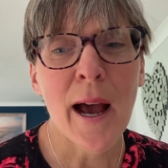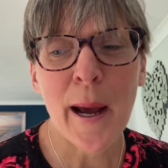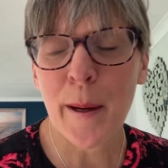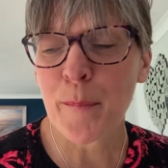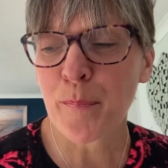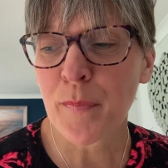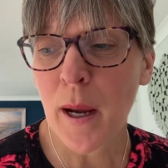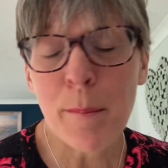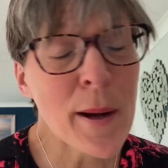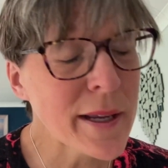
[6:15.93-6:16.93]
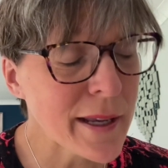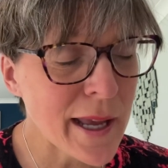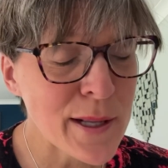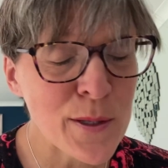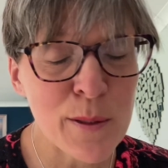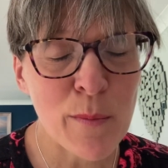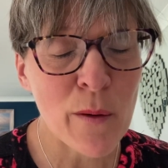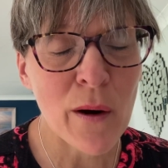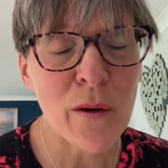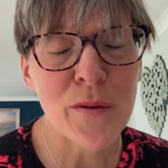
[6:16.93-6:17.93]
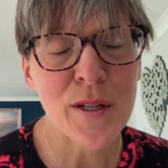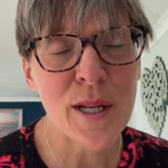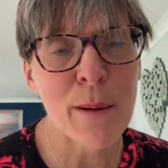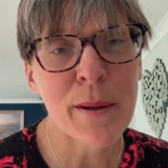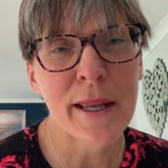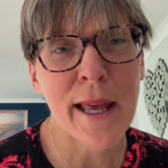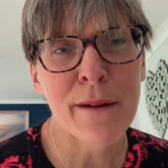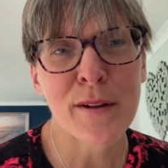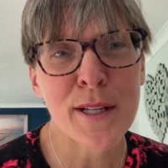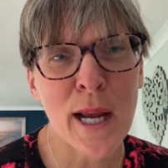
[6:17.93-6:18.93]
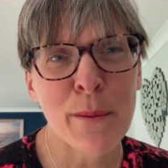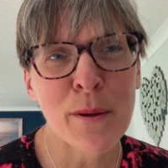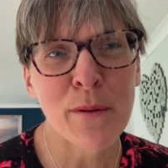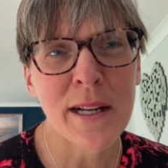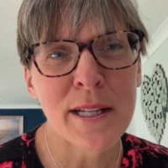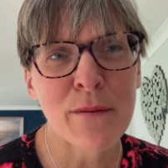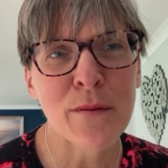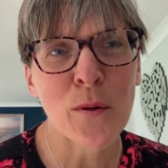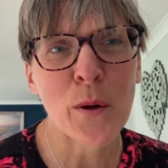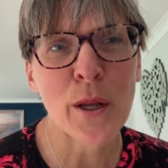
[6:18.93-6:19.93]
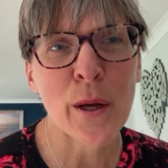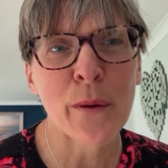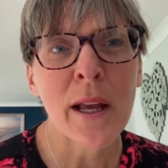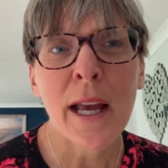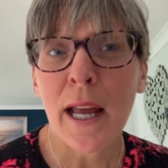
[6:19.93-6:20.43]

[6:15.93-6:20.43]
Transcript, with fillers: Um, I'm back again tomorrow. Obviously, I'm here every day with a reading for you.